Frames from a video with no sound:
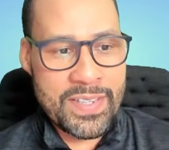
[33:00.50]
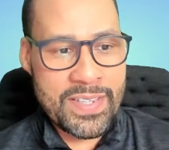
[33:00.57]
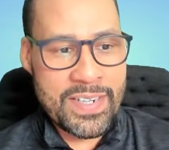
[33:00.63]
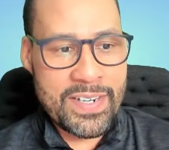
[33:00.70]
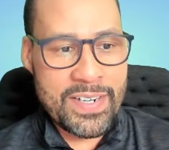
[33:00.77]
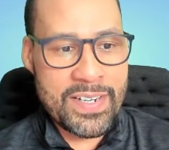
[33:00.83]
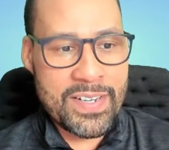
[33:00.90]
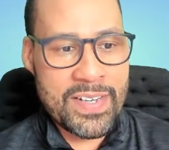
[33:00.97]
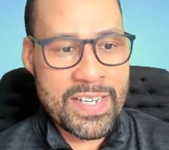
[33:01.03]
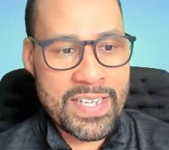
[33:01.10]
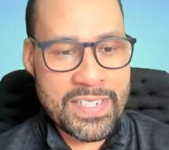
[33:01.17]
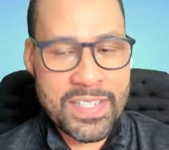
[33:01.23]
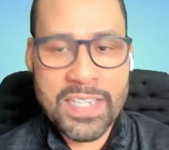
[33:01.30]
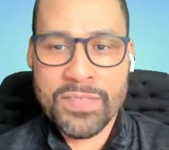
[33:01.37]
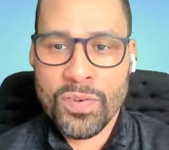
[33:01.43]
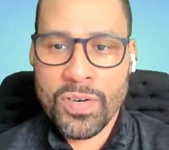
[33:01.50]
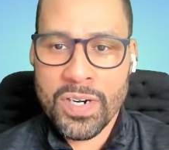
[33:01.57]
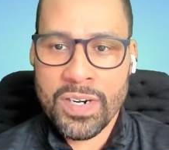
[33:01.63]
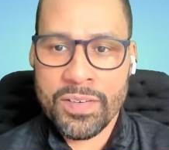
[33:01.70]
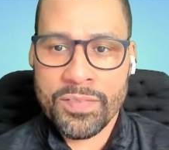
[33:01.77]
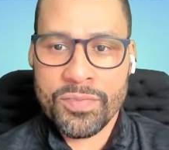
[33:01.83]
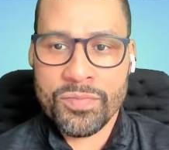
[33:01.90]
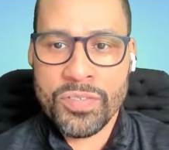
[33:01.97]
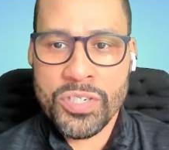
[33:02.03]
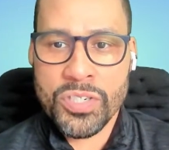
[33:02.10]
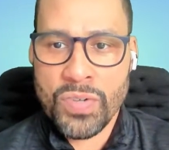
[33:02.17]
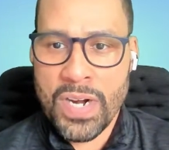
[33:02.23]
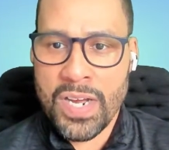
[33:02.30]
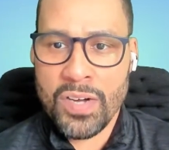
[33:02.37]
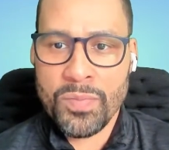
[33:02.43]
you go. I guess that's for a free
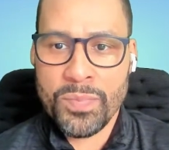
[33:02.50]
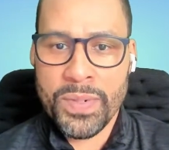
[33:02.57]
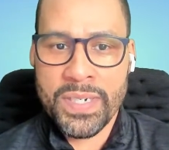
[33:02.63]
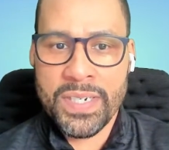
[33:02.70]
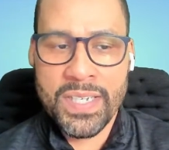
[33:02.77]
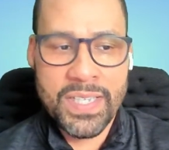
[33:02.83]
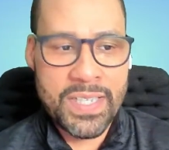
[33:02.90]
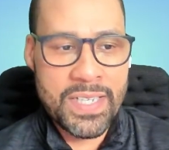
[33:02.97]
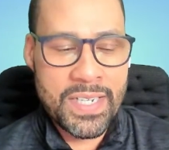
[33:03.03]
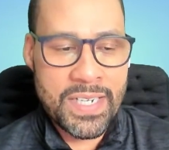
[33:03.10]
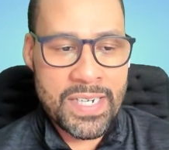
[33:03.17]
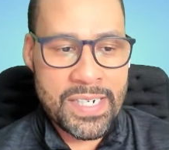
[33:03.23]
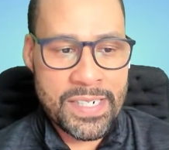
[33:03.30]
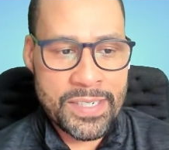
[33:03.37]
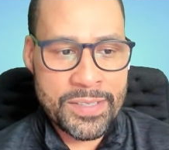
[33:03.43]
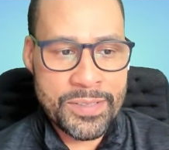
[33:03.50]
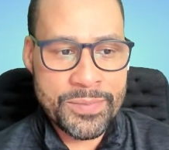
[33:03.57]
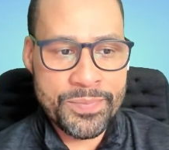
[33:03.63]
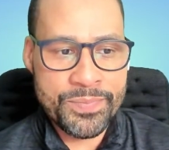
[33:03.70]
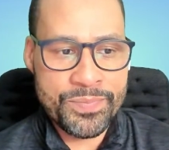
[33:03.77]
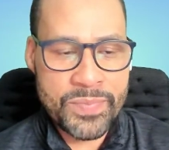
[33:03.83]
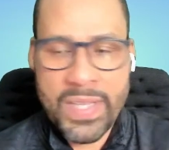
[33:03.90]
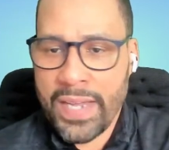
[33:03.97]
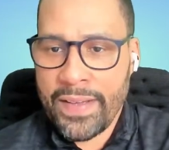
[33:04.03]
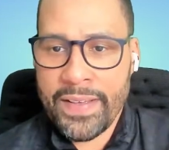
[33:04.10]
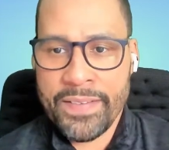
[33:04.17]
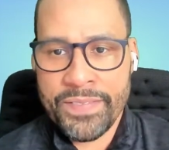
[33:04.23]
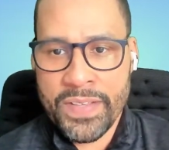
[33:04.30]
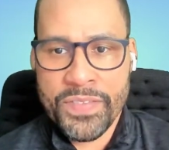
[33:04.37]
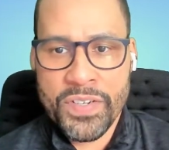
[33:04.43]
trial. But yeah,
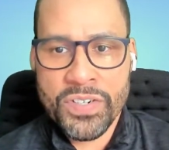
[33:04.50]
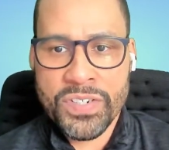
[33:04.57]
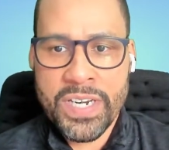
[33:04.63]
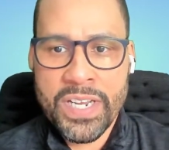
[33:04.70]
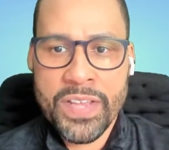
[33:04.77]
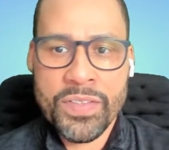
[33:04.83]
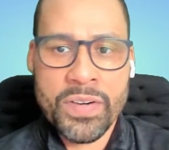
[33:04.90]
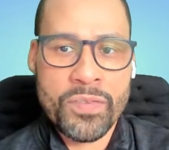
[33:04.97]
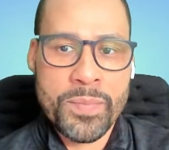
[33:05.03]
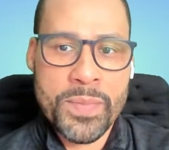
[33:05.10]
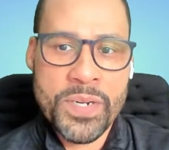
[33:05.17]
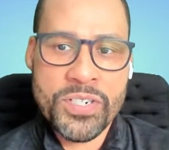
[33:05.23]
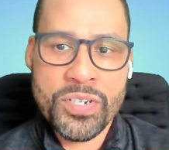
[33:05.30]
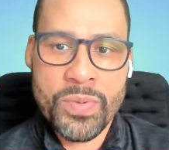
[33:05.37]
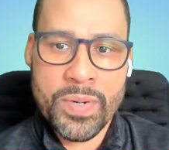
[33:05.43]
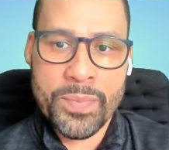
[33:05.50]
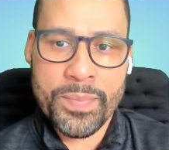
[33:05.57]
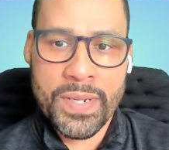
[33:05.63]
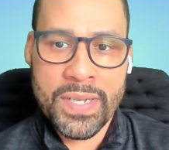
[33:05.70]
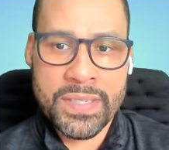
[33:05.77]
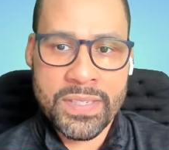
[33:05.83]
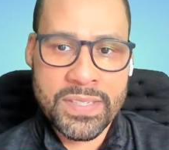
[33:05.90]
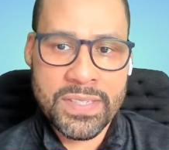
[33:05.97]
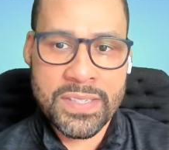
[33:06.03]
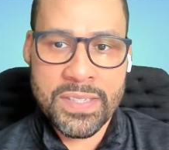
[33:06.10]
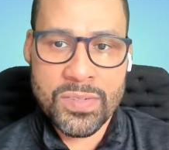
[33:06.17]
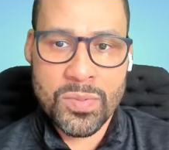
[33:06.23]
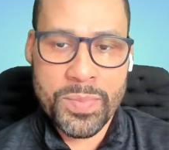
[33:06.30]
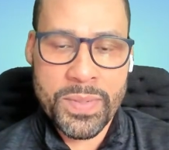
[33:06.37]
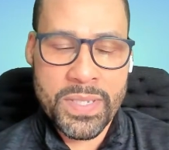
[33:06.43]
if there's any other information you want to plug, this
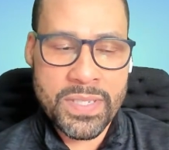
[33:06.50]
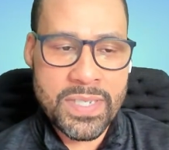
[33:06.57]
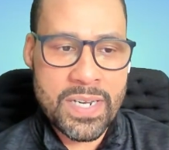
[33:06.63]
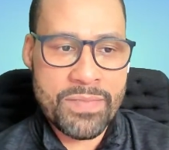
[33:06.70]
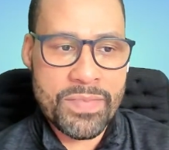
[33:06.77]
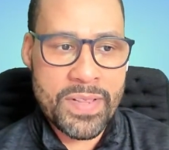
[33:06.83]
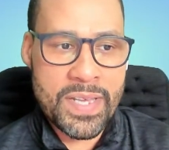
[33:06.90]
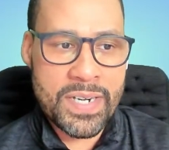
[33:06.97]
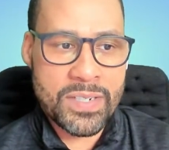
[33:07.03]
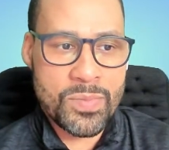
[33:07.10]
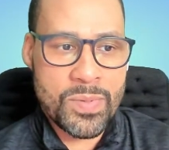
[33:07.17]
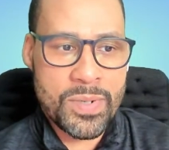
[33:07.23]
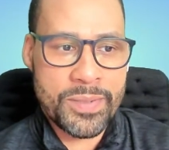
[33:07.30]
would be the time for that as well.